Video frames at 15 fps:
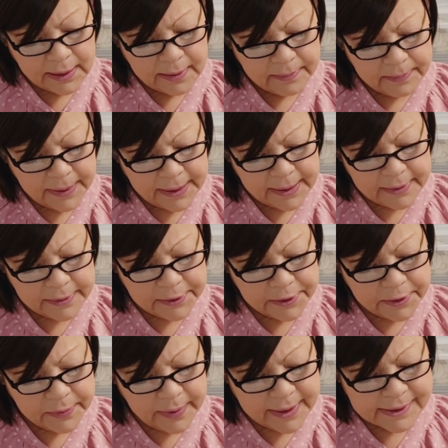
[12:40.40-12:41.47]
Made in the
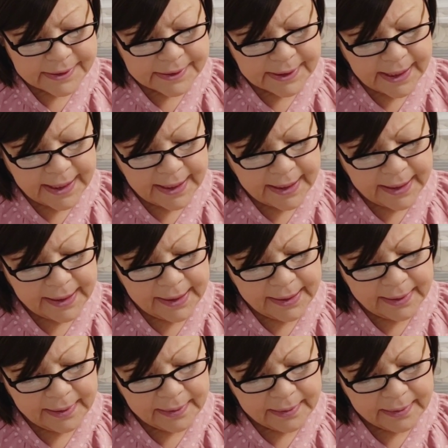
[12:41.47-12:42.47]
USA.